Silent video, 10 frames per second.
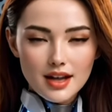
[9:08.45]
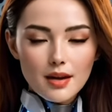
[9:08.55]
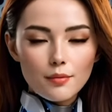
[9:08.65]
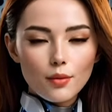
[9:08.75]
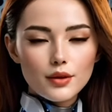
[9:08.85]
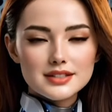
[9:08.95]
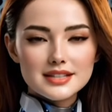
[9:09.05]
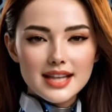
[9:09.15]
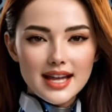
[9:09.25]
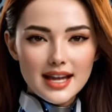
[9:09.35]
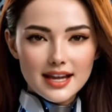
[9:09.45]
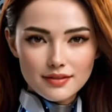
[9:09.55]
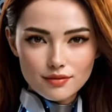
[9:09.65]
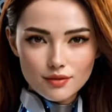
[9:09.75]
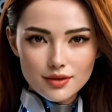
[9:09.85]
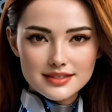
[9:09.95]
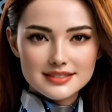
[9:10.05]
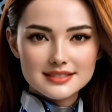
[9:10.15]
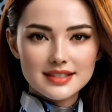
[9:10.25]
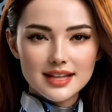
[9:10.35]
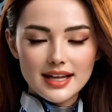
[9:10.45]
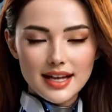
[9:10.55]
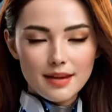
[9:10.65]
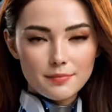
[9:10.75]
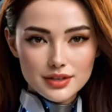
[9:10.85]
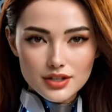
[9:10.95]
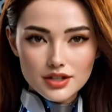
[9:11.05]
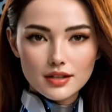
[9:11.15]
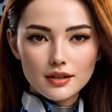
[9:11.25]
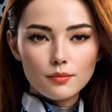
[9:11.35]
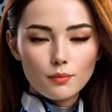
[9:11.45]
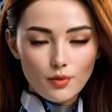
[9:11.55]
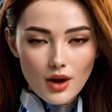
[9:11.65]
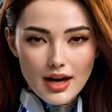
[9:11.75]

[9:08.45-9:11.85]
Now my bishop really is free, and he takes it next move.